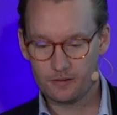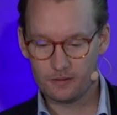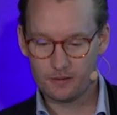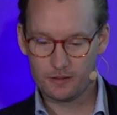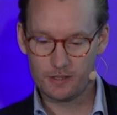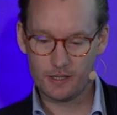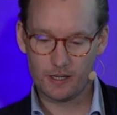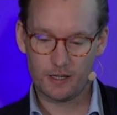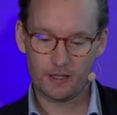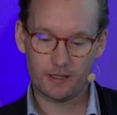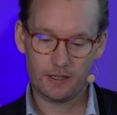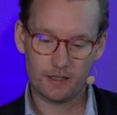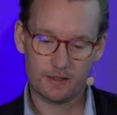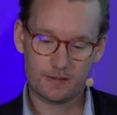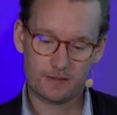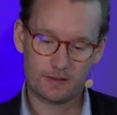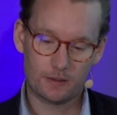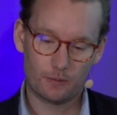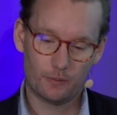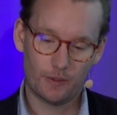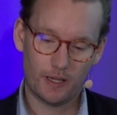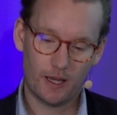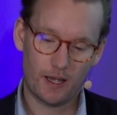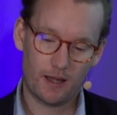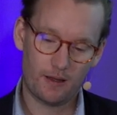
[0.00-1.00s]
done is that
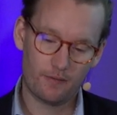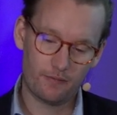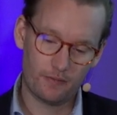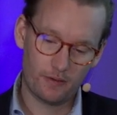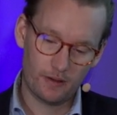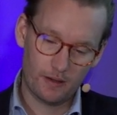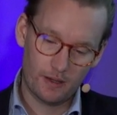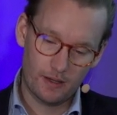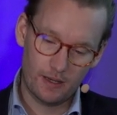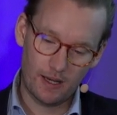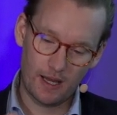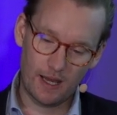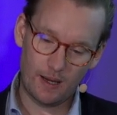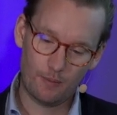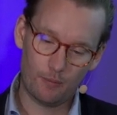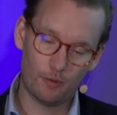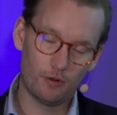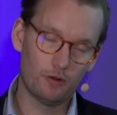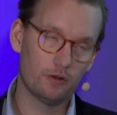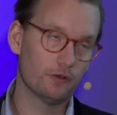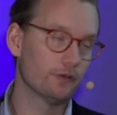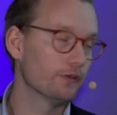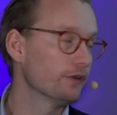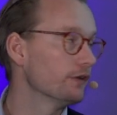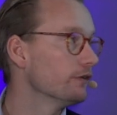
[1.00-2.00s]
we have
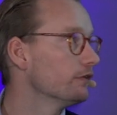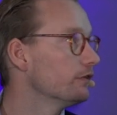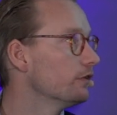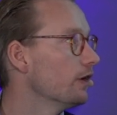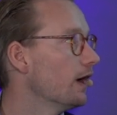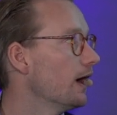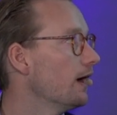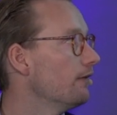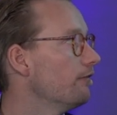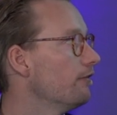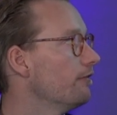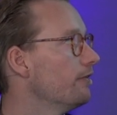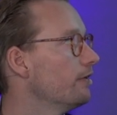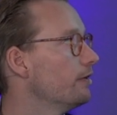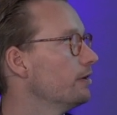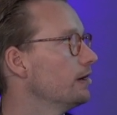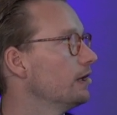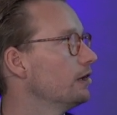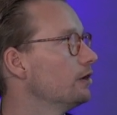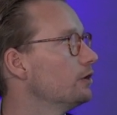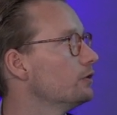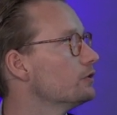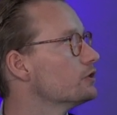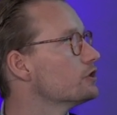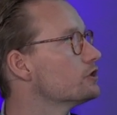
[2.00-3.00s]
enabled to have a very
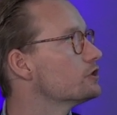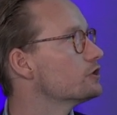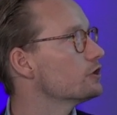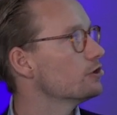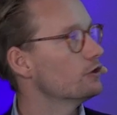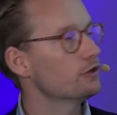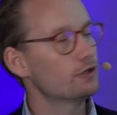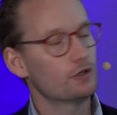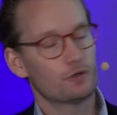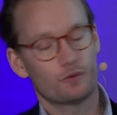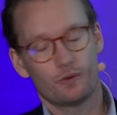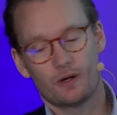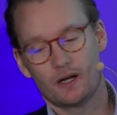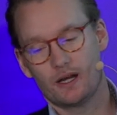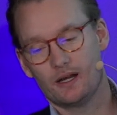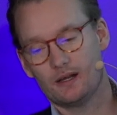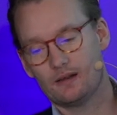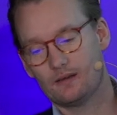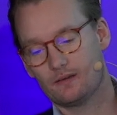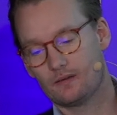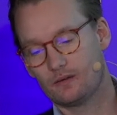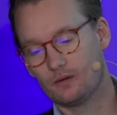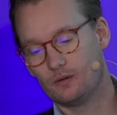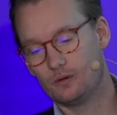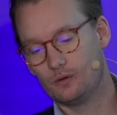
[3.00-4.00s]
low churn rate.
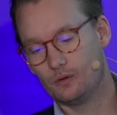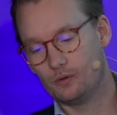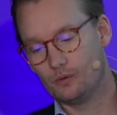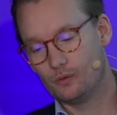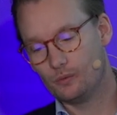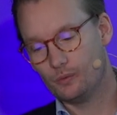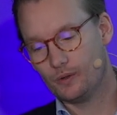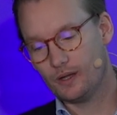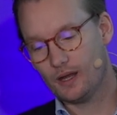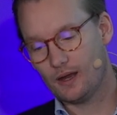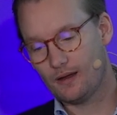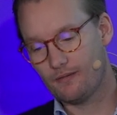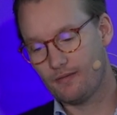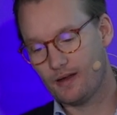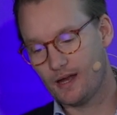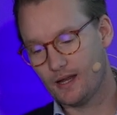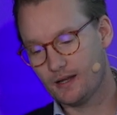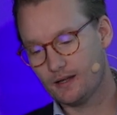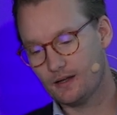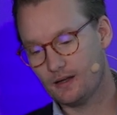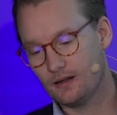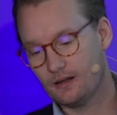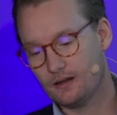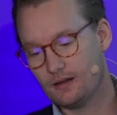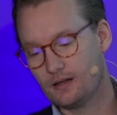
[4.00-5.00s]
So we have had
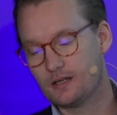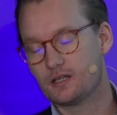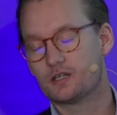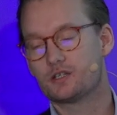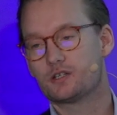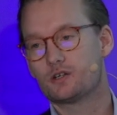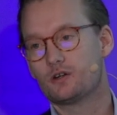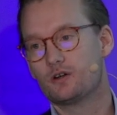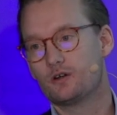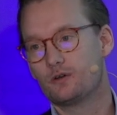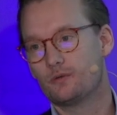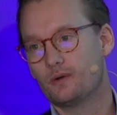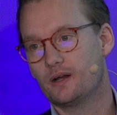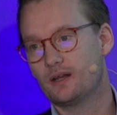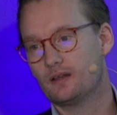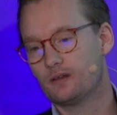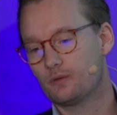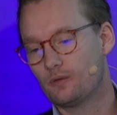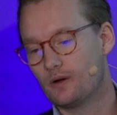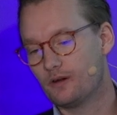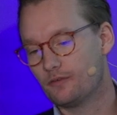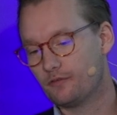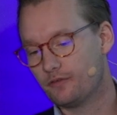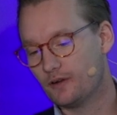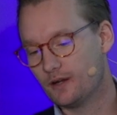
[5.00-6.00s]
a churn rate
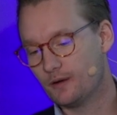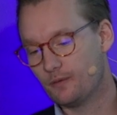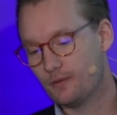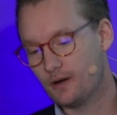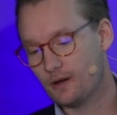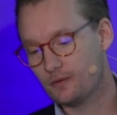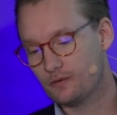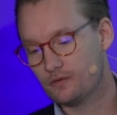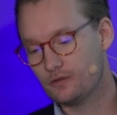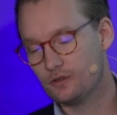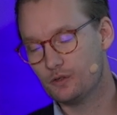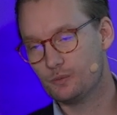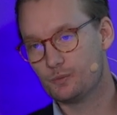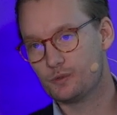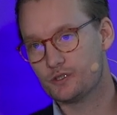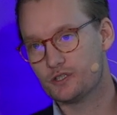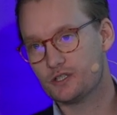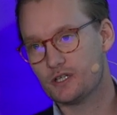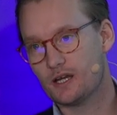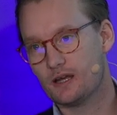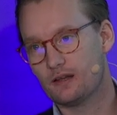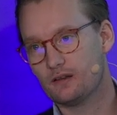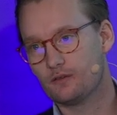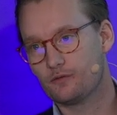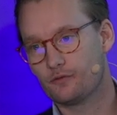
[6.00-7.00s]
roughly around
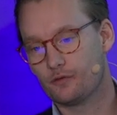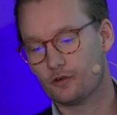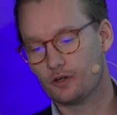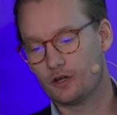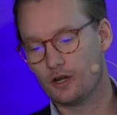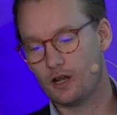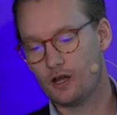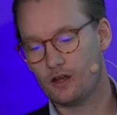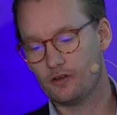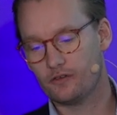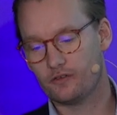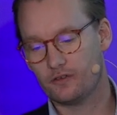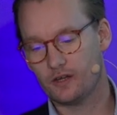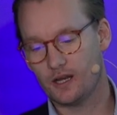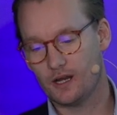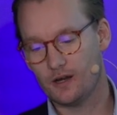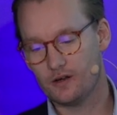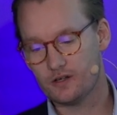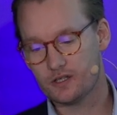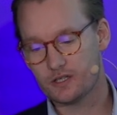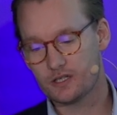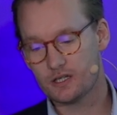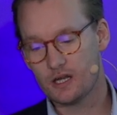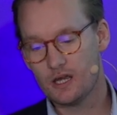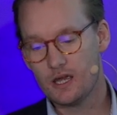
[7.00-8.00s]
2% for the last
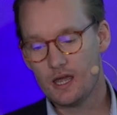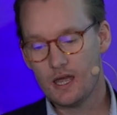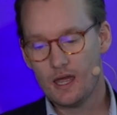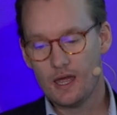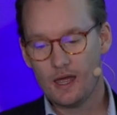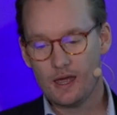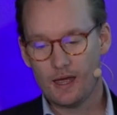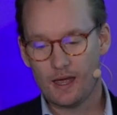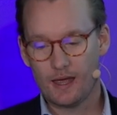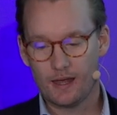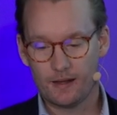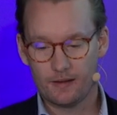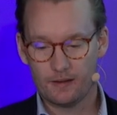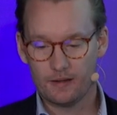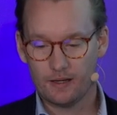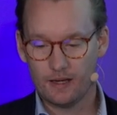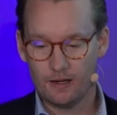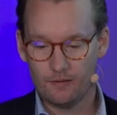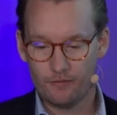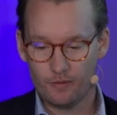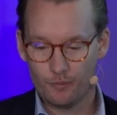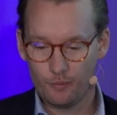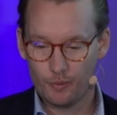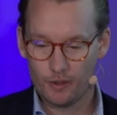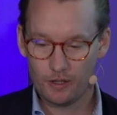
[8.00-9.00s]
years, and
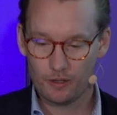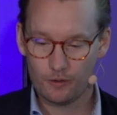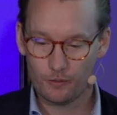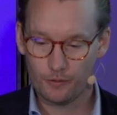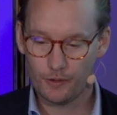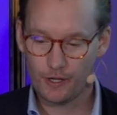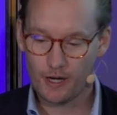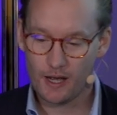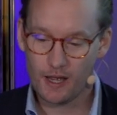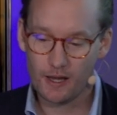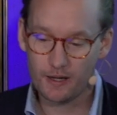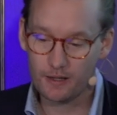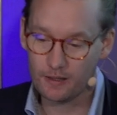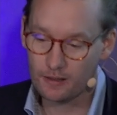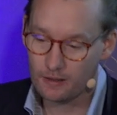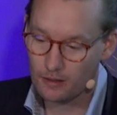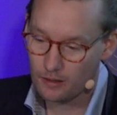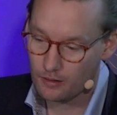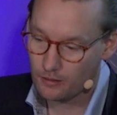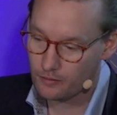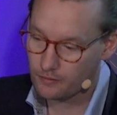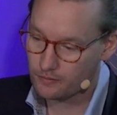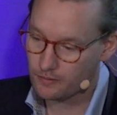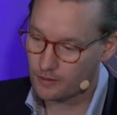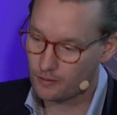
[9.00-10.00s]
even below that in the
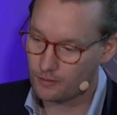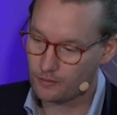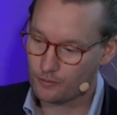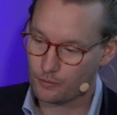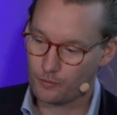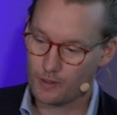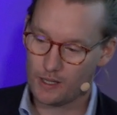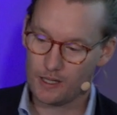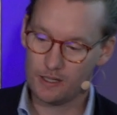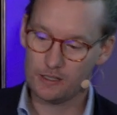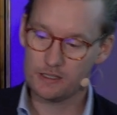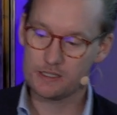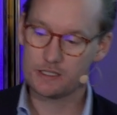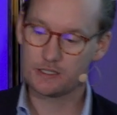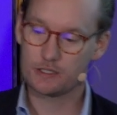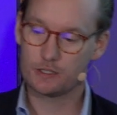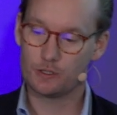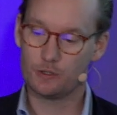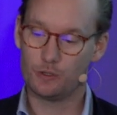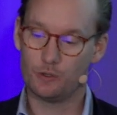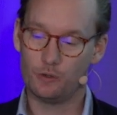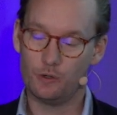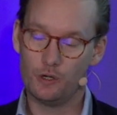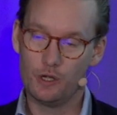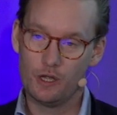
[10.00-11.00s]
last year as well.
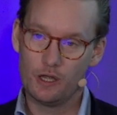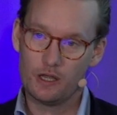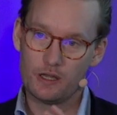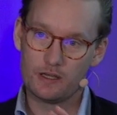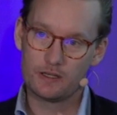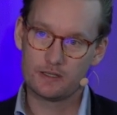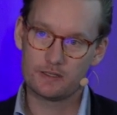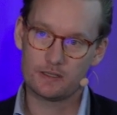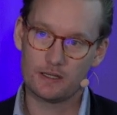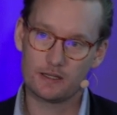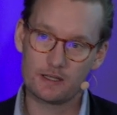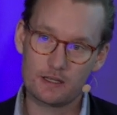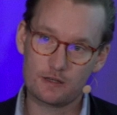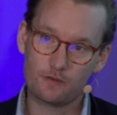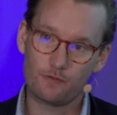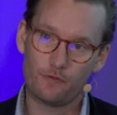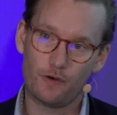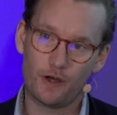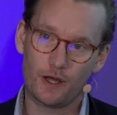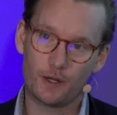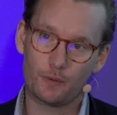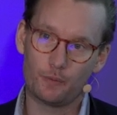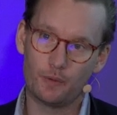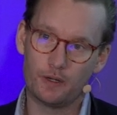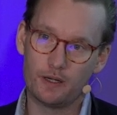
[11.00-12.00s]
So
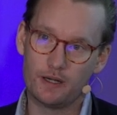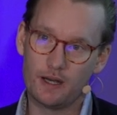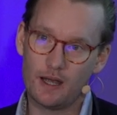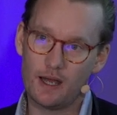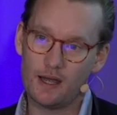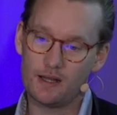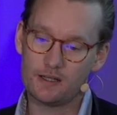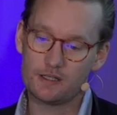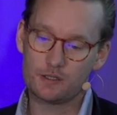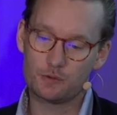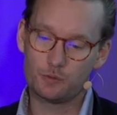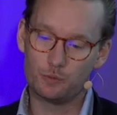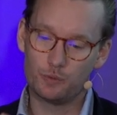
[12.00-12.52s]
satisfied with that.